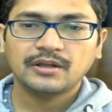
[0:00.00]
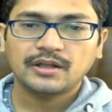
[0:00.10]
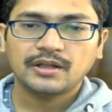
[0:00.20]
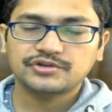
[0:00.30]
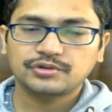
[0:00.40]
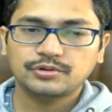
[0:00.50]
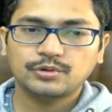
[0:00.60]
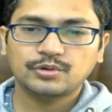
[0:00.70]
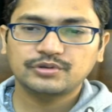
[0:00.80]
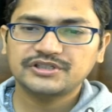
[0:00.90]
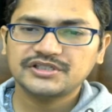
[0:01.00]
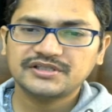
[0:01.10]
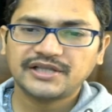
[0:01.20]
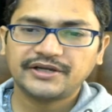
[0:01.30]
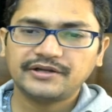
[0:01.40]
So
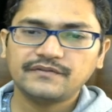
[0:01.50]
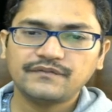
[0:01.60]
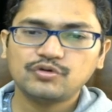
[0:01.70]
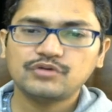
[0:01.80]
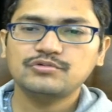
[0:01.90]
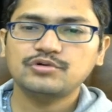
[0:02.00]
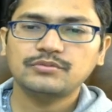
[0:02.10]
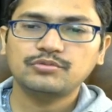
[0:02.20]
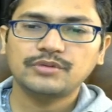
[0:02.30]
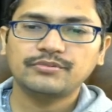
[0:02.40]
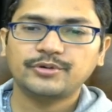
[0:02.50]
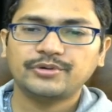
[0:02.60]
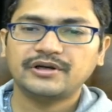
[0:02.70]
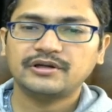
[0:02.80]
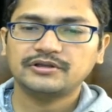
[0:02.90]
this knight d4 move on move
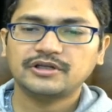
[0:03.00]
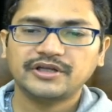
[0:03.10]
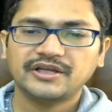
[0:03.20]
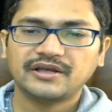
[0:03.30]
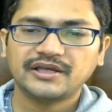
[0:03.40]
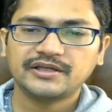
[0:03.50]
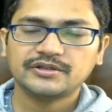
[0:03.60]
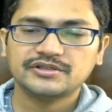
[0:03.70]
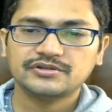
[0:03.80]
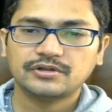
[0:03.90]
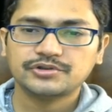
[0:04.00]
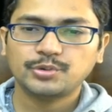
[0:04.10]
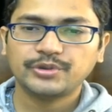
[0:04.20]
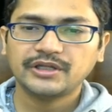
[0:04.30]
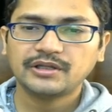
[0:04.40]
number 39 is
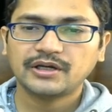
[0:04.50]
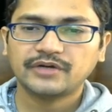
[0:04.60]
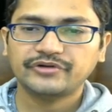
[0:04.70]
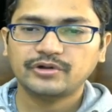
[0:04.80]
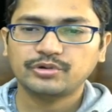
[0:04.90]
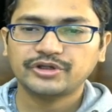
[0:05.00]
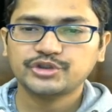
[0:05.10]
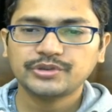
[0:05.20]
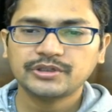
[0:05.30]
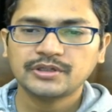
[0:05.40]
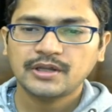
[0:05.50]
also winning after rook h1,